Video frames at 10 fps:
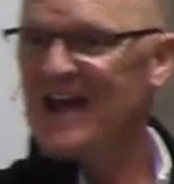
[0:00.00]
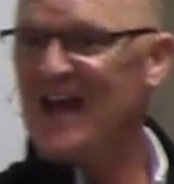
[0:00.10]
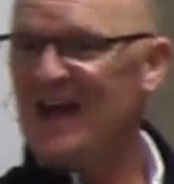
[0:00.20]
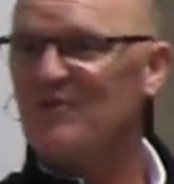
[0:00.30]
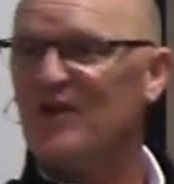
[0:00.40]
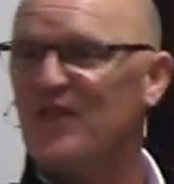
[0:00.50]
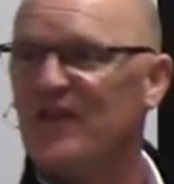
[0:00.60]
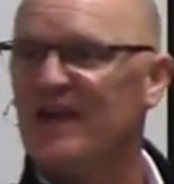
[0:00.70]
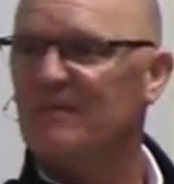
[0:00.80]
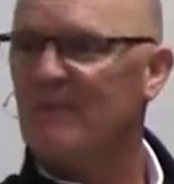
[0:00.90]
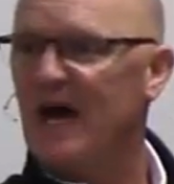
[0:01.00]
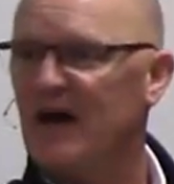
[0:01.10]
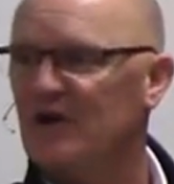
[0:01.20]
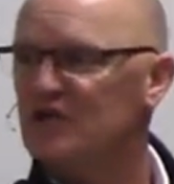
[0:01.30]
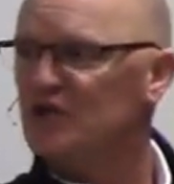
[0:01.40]
Everything
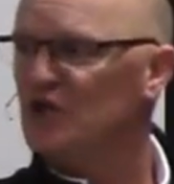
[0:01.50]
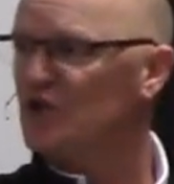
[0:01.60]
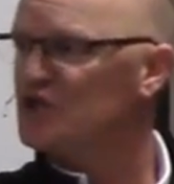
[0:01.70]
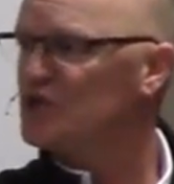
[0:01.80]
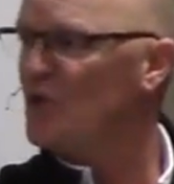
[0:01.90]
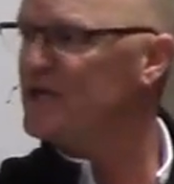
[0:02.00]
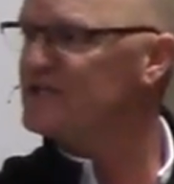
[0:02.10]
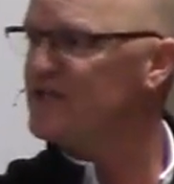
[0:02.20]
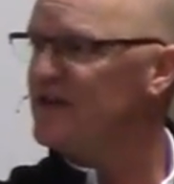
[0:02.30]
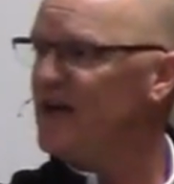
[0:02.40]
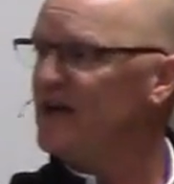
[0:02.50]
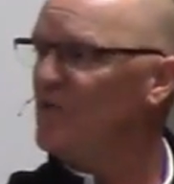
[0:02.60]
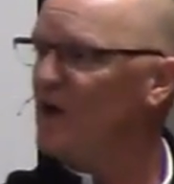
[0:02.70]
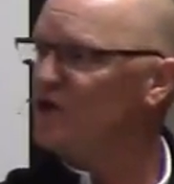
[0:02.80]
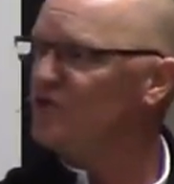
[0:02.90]
matters. Your choice today,
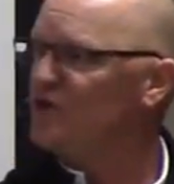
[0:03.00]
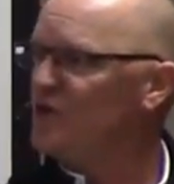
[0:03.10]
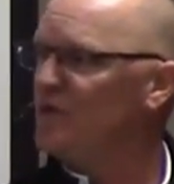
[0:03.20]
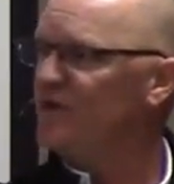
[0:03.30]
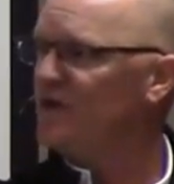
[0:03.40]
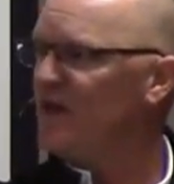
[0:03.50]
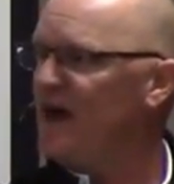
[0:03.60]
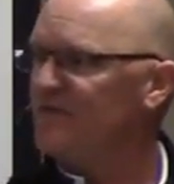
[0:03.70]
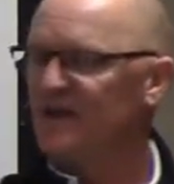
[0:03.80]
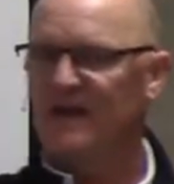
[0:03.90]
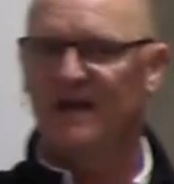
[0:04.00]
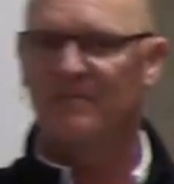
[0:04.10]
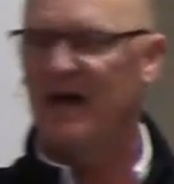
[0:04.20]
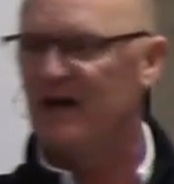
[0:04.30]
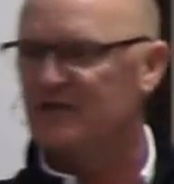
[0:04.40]
what you do with your life today,
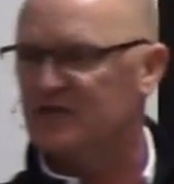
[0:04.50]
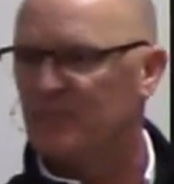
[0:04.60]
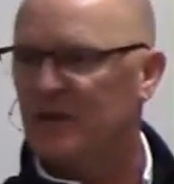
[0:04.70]
matters to